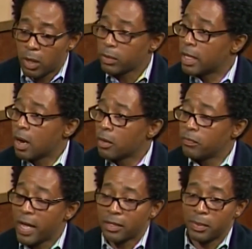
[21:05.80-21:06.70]
don't get all the
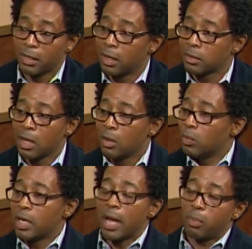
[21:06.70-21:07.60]
facts because
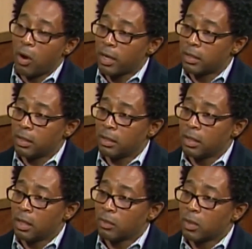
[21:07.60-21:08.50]
we're not part of the
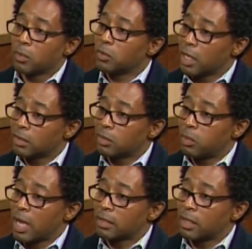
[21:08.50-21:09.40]
criminal justice
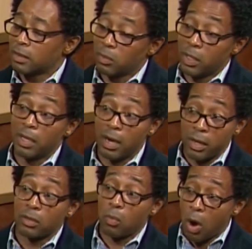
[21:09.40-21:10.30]
process, and there
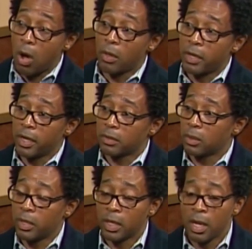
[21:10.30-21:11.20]
is a wall there, so
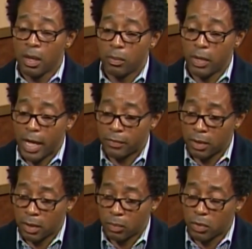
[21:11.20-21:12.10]
we have
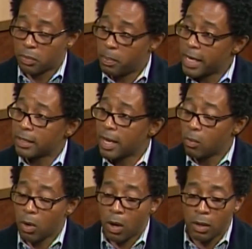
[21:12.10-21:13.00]
to respect that
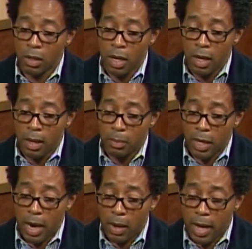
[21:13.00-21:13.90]
wall.
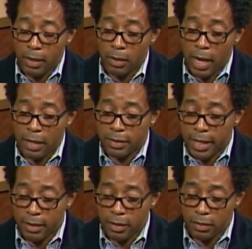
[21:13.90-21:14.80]
But you know, I'll
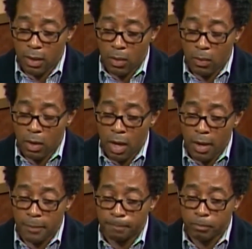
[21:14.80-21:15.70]
say this though.